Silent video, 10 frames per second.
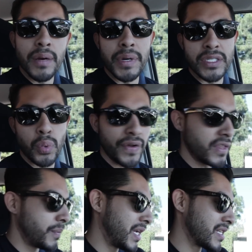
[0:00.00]
but it's worth
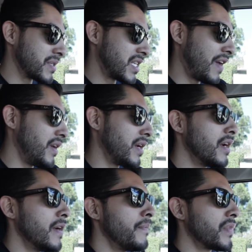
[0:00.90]
it because I'm saving
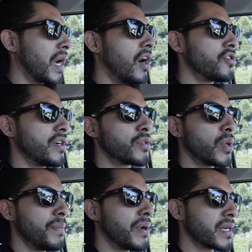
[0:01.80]

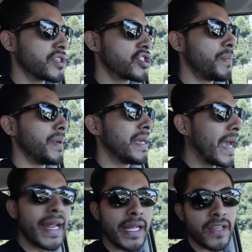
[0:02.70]
$120 on shipping,
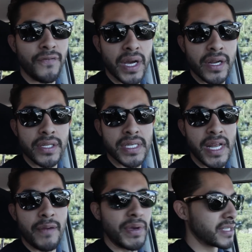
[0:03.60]
and I need the fucking hood
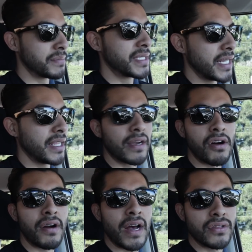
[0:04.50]
today because I'm sending the
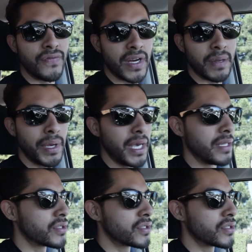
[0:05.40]
car out to fucking paint.